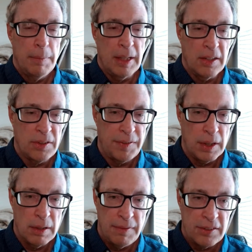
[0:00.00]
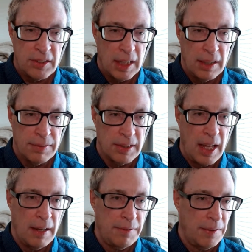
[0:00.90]
Because if you're investing for
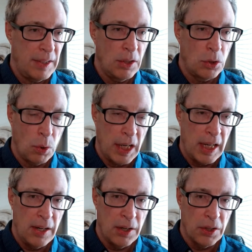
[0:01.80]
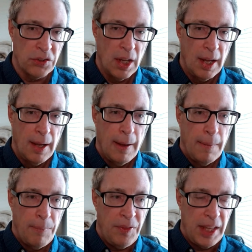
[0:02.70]
10, 15, 20 years,
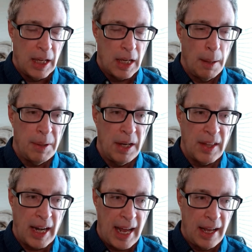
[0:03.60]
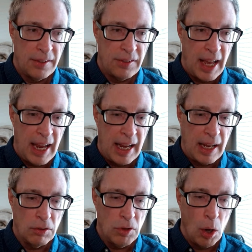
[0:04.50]
the company that has
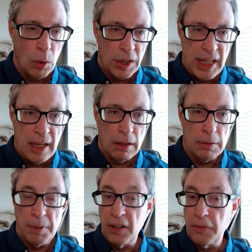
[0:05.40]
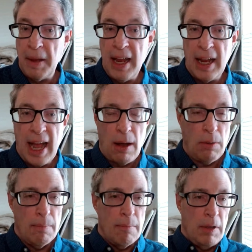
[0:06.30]
a lower yield but is paying
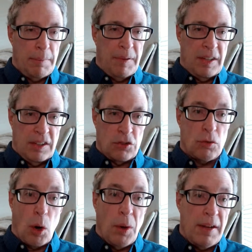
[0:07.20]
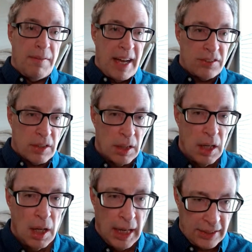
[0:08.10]
out that is growing faster
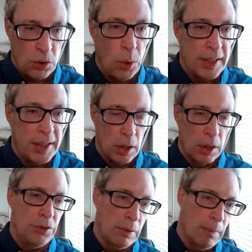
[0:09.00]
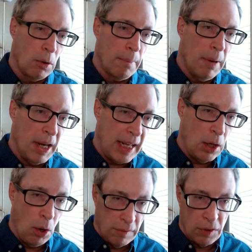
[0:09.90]
is going to earn you more
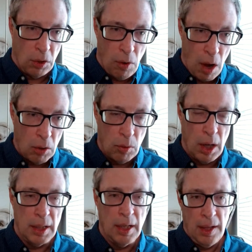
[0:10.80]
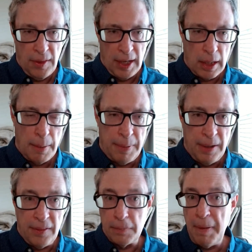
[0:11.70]
money over the long run than a
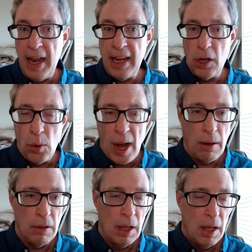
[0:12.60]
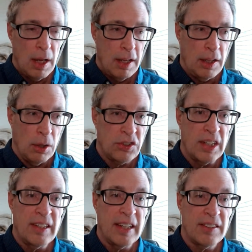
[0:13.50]
company that's paying you out,
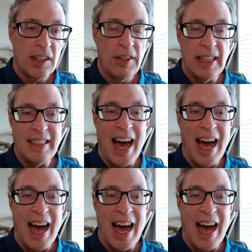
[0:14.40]
statistically